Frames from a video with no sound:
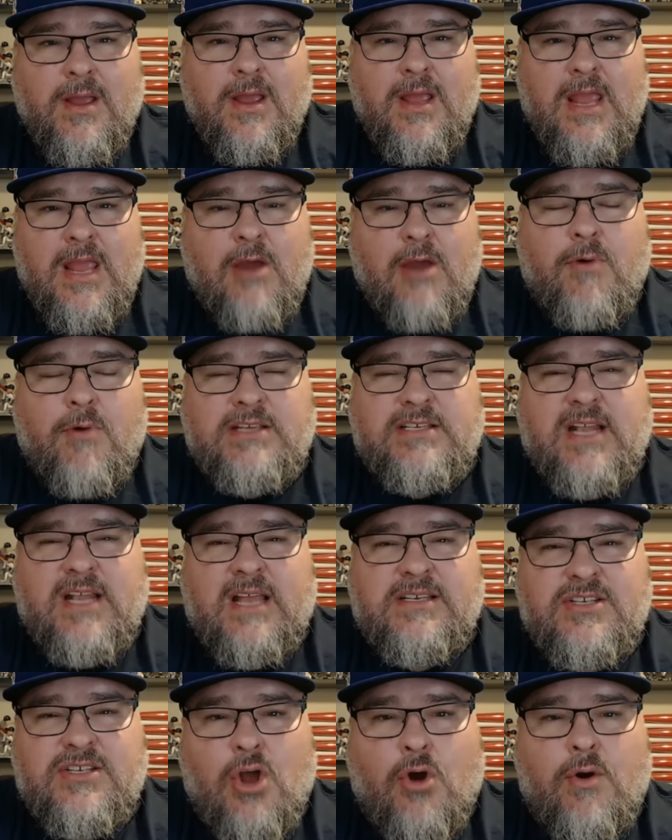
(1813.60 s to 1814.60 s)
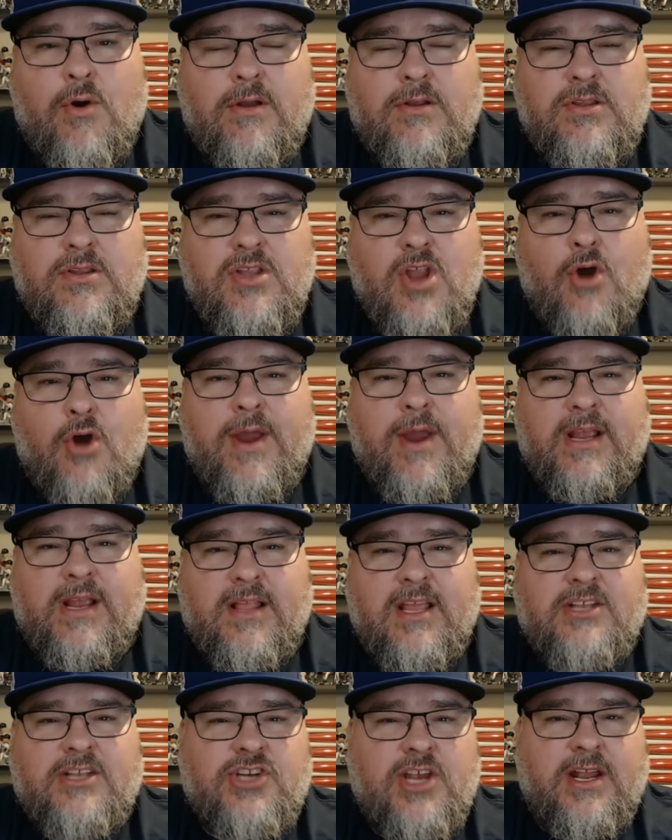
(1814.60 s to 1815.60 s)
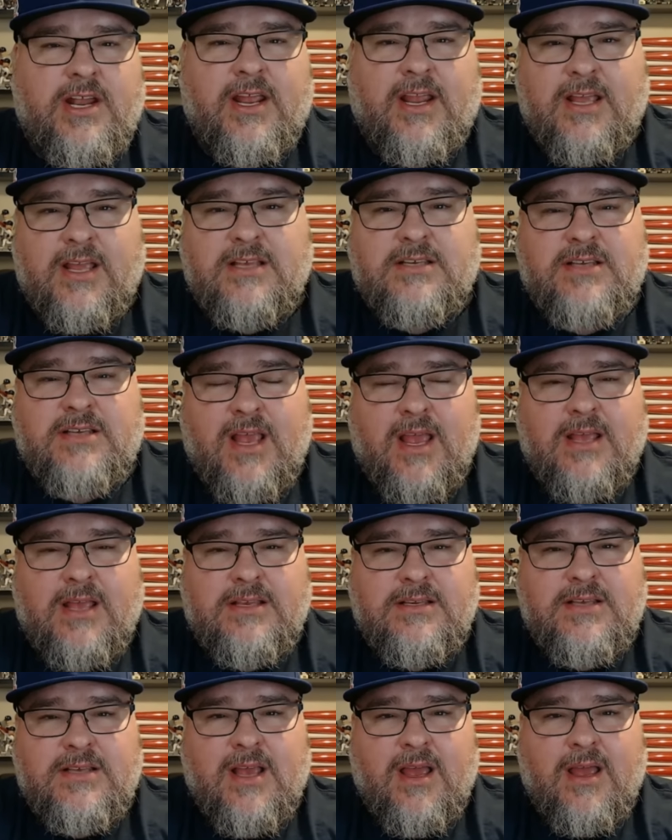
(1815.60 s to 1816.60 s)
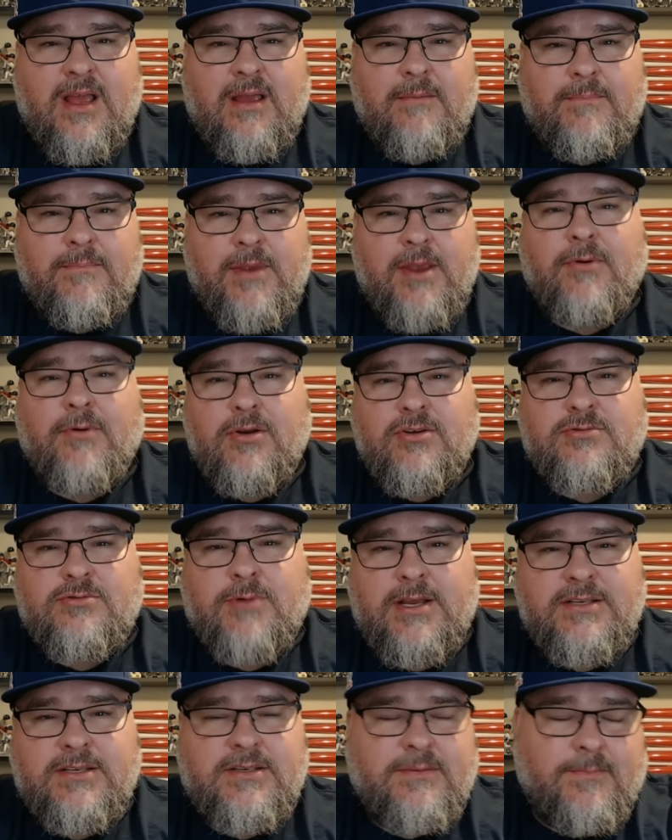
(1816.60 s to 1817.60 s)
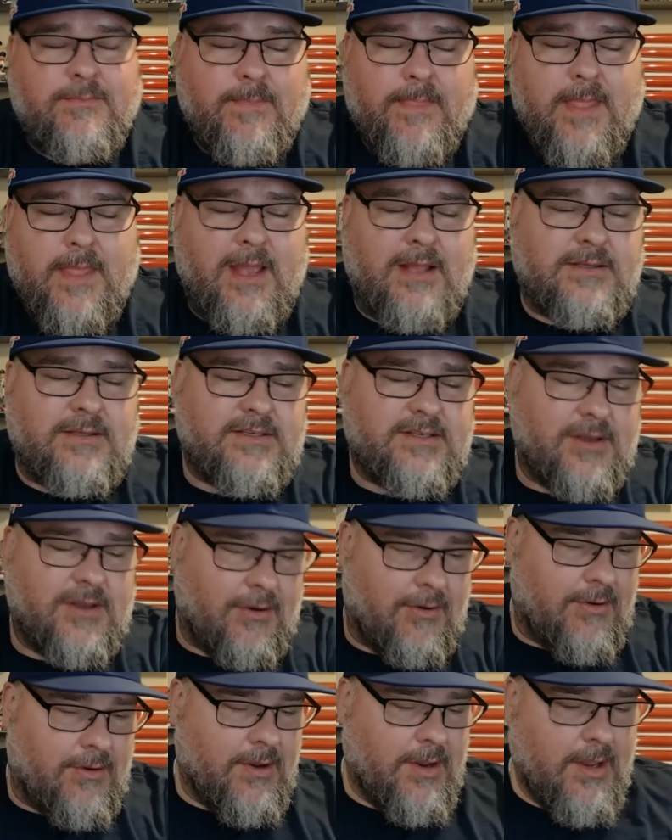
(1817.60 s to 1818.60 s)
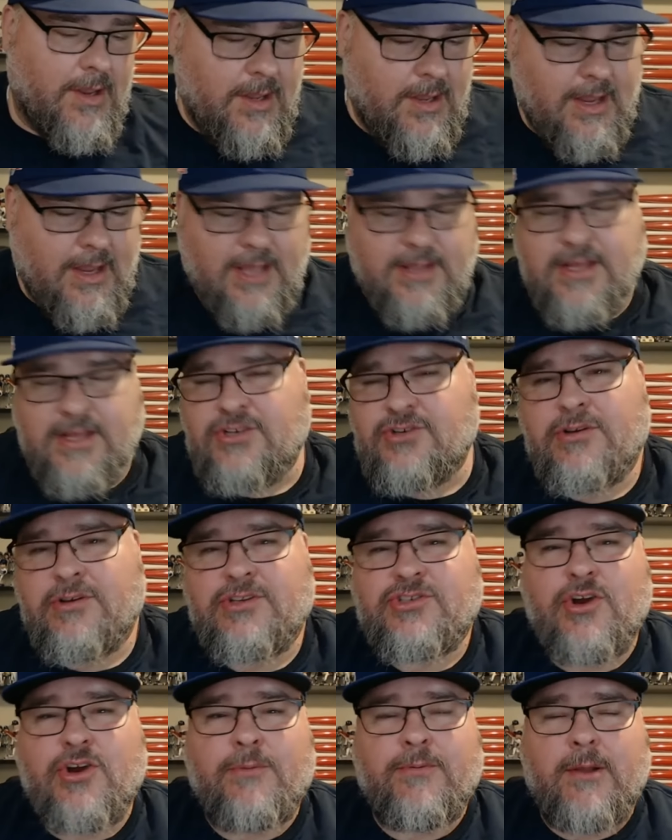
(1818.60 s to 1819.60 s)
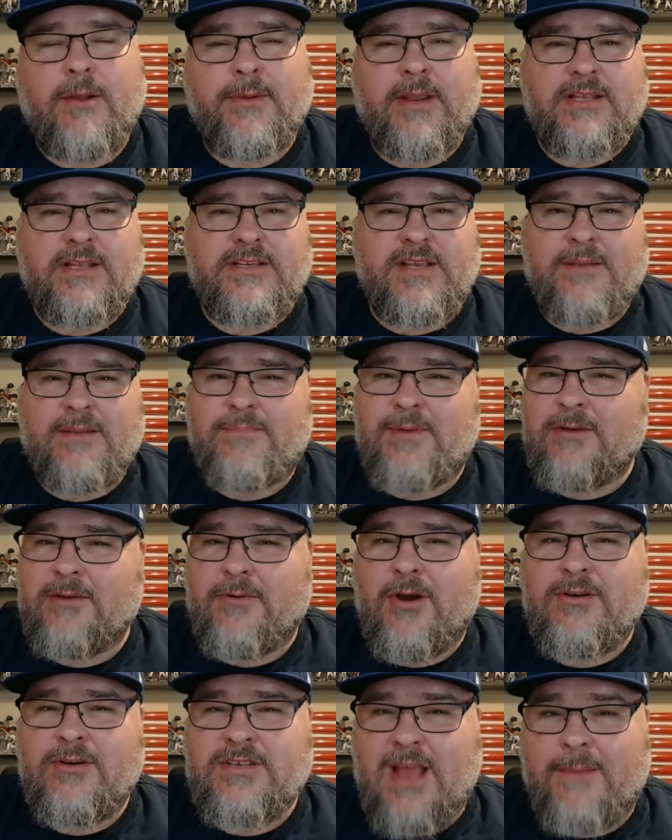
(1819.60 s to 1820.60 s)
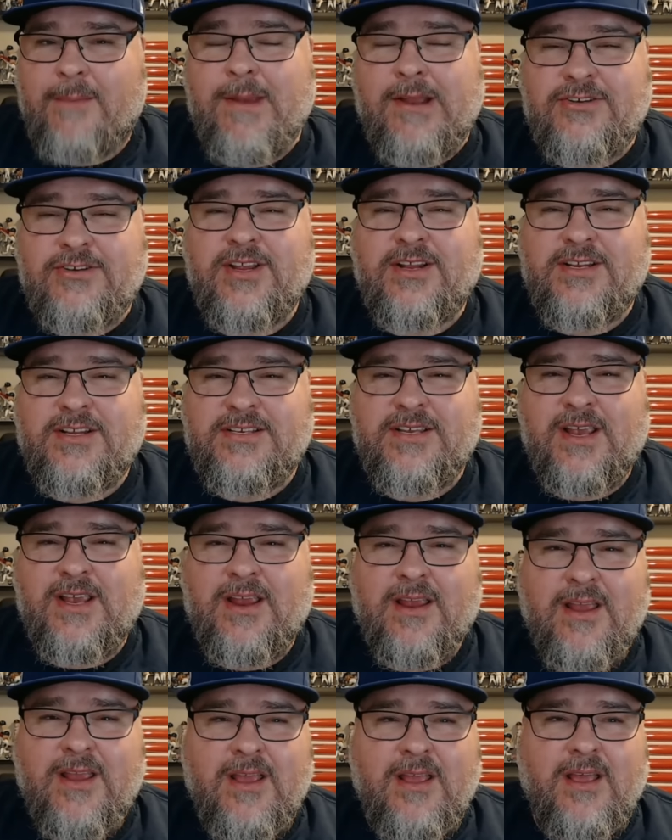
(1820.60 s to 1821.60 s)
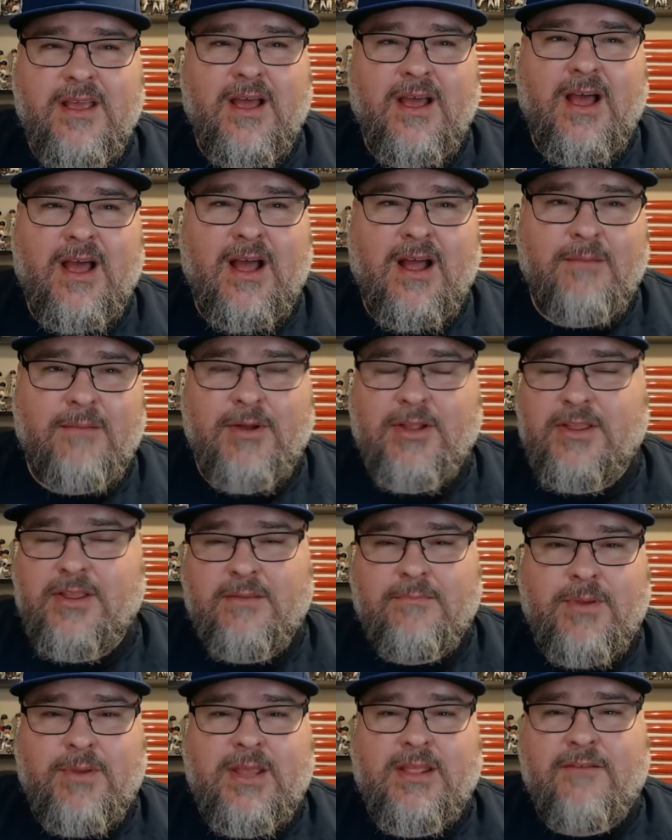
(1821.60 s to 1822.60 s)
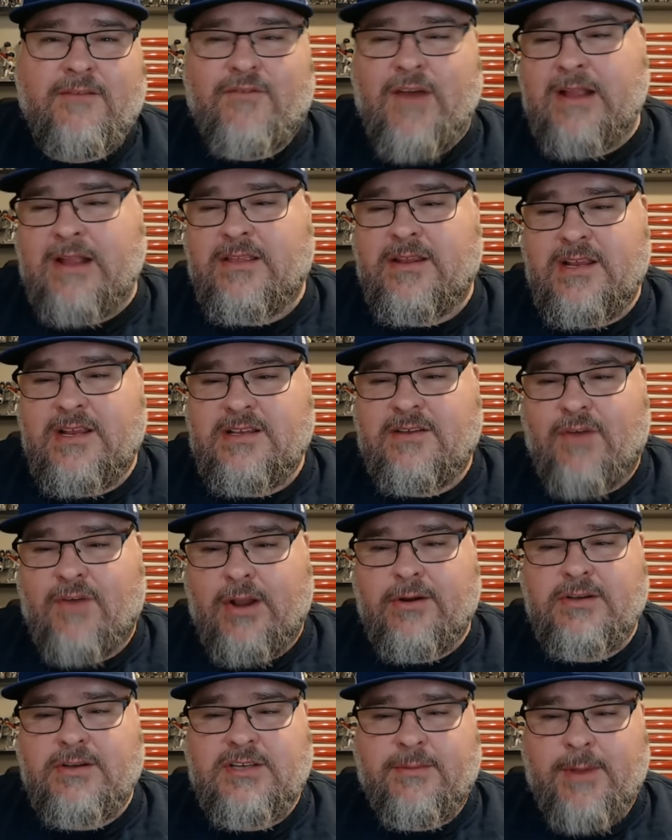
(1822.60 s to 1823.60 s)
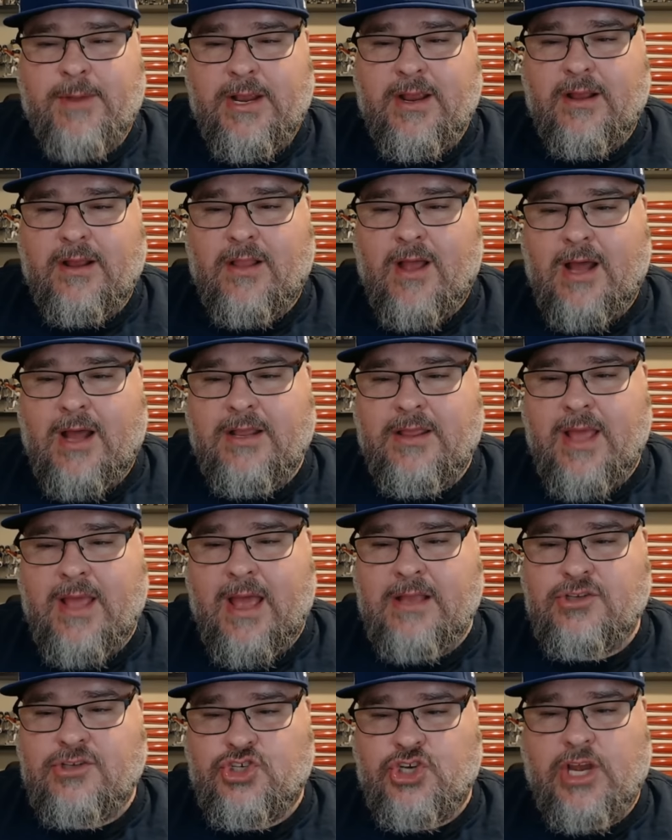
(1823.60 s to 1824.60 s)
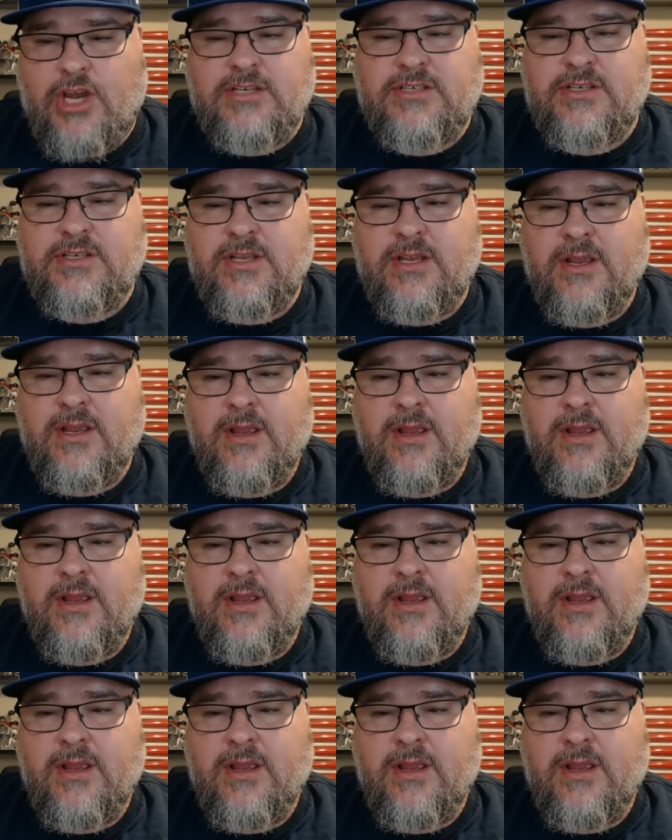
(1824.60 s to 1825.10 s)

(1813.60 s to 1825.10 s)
it wasn't as knowingly cheating as Pete Rose was. And so I think Shoeless Joe probably gets in. Pete Rose, I'm interested to see. But the fact it is a Veterans Committee, a lot of that just